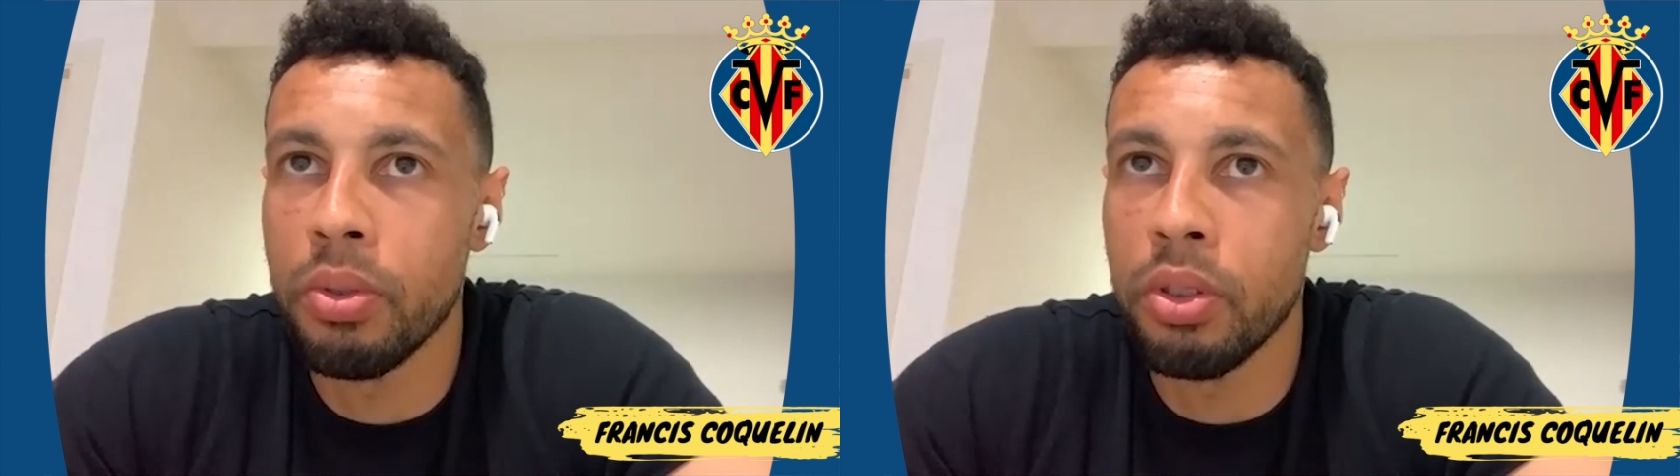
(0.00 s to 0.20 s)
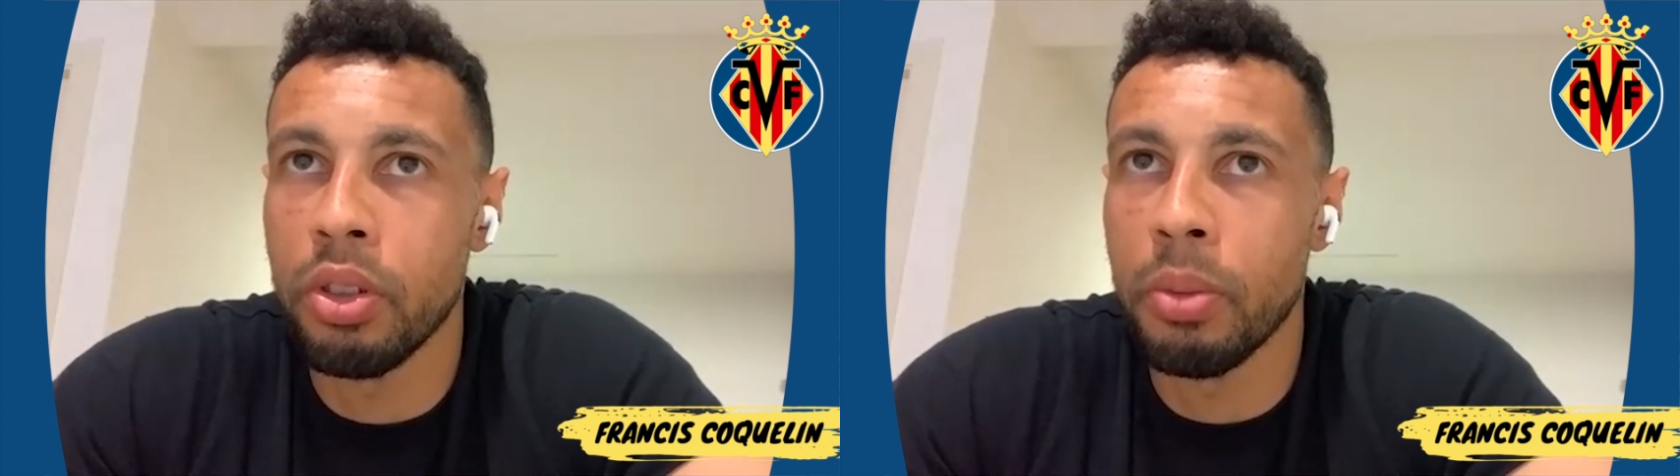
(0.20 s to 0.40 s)

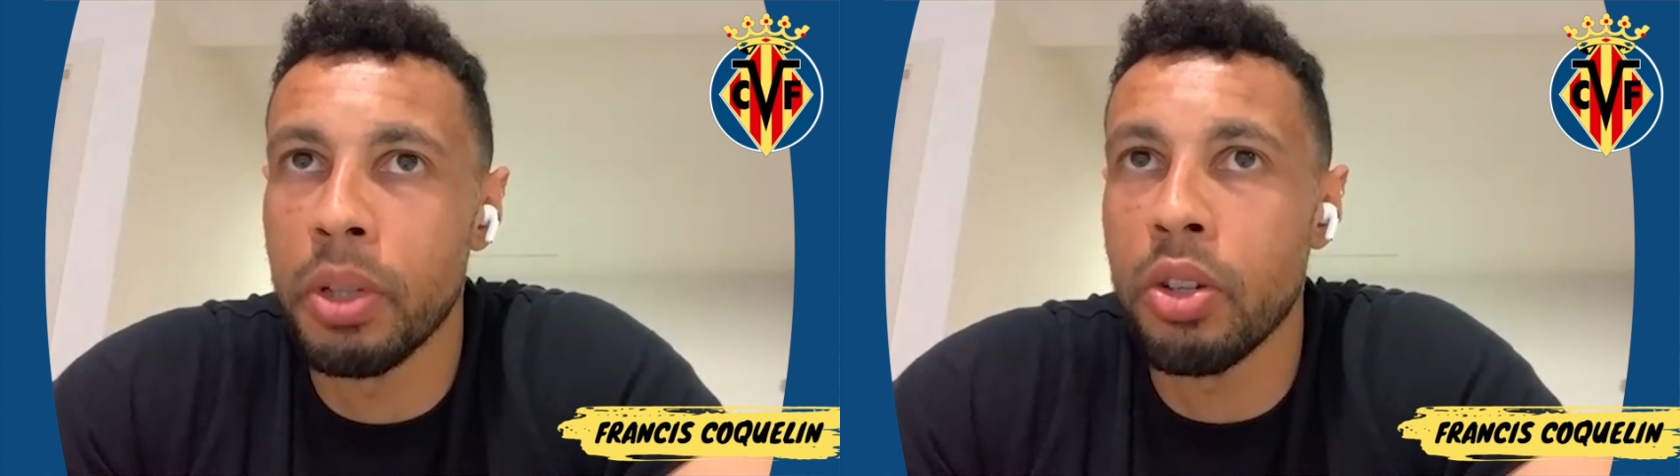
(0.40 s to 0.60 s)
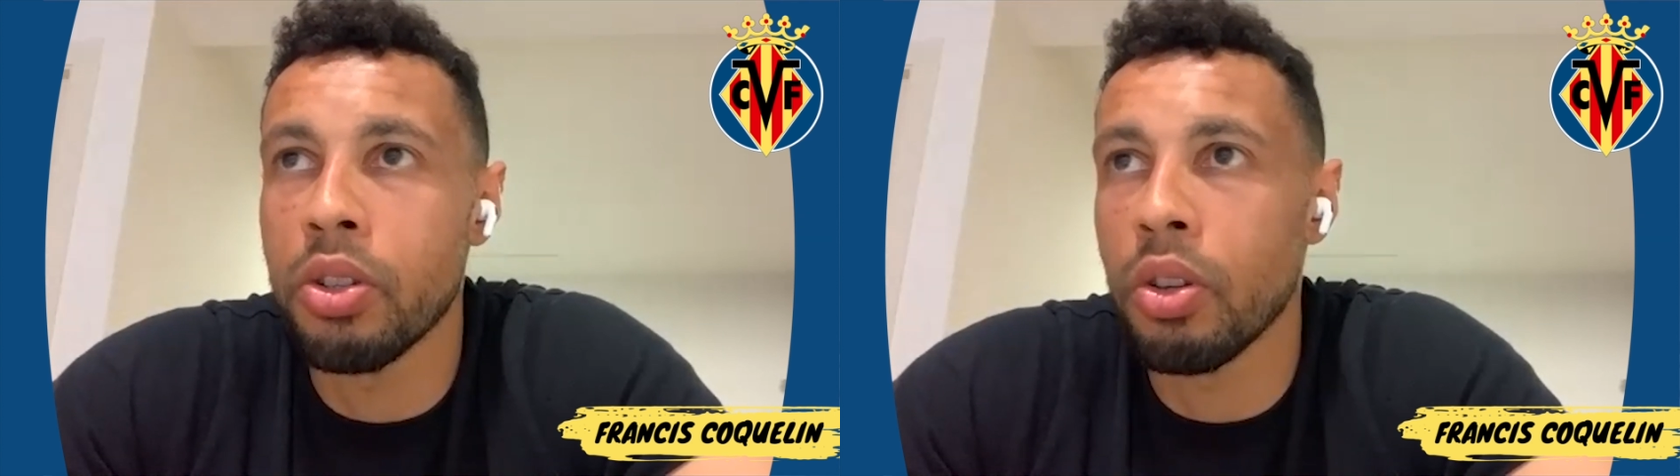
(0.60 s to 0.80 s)
you know,
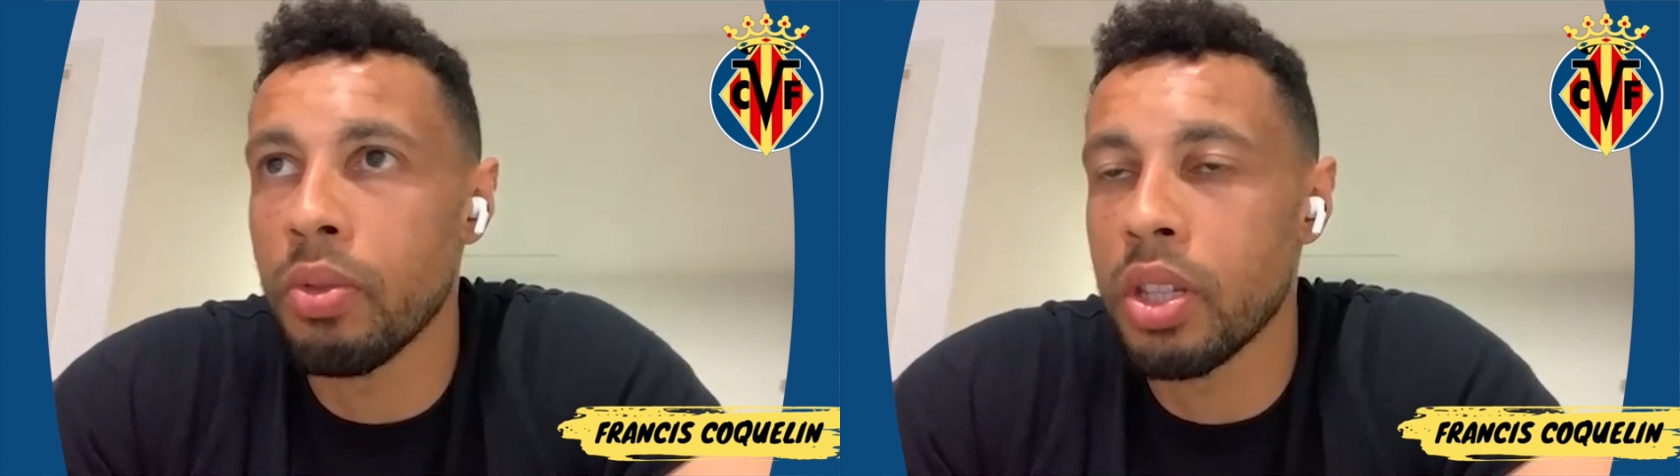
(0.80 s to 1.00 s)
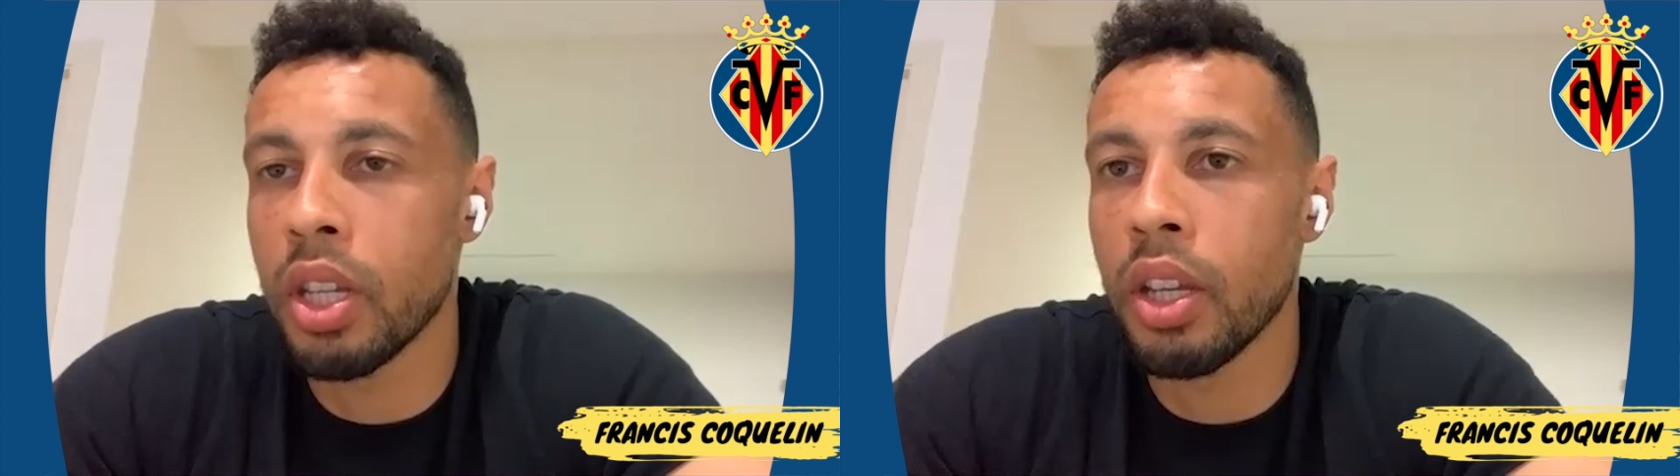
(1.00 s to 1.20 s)
because
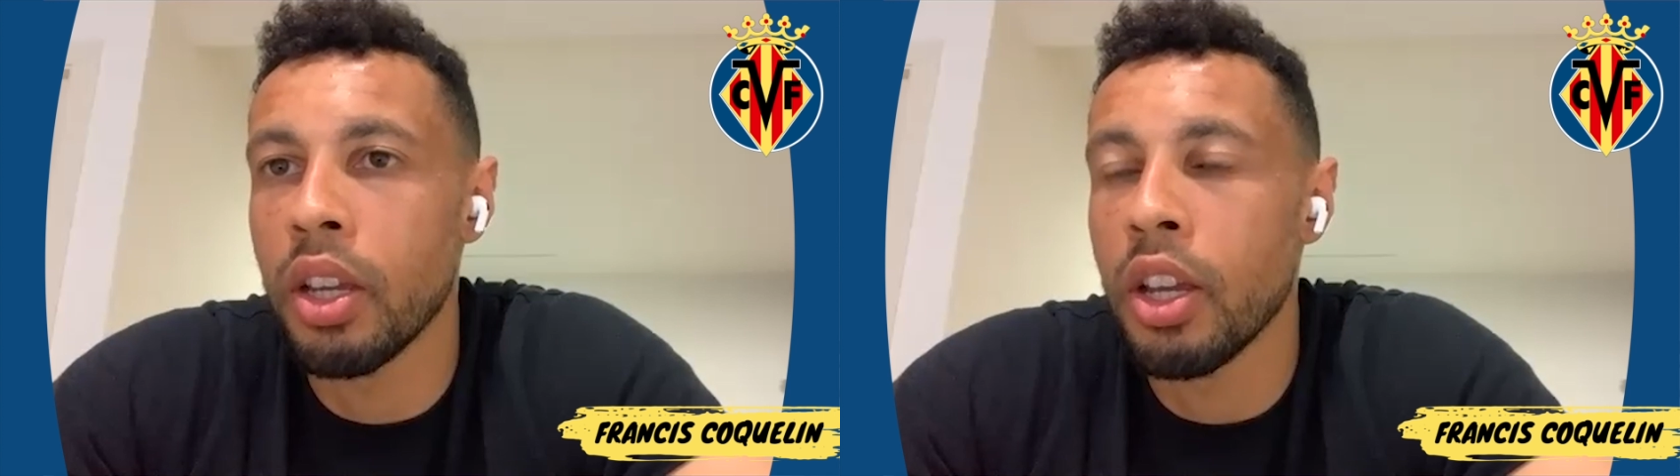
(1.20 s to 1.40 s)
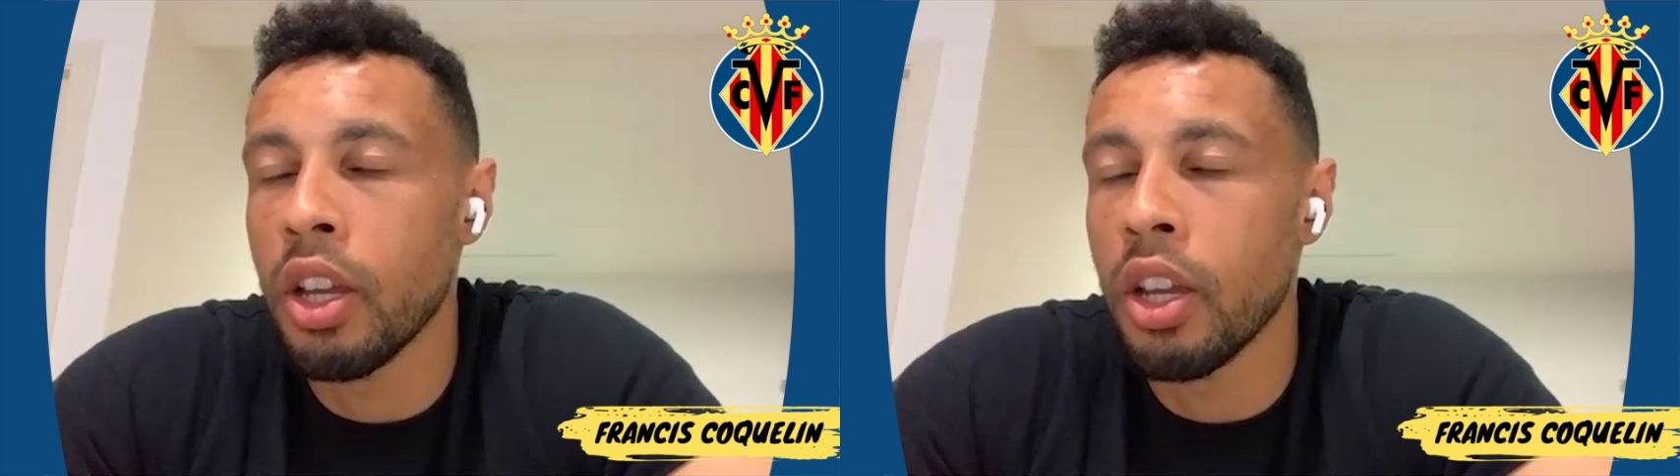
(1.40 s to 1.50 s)
obviously